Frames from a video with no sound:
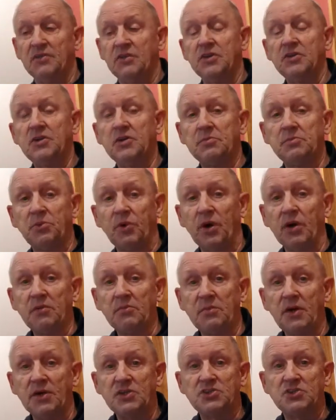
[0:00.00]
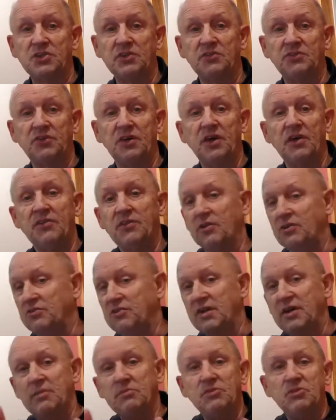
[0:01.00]
Then your book mentions
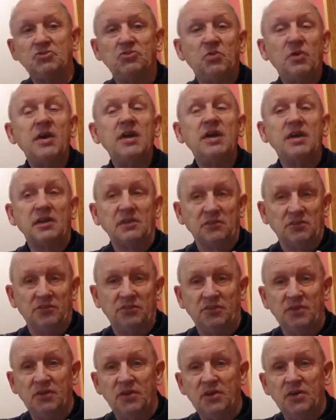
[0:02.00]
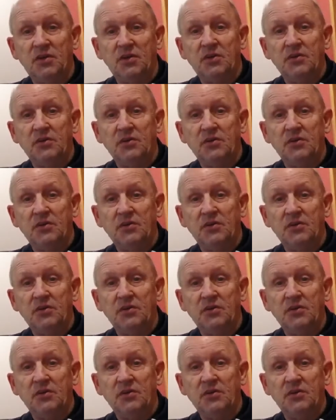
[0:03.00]
there's in-betweens.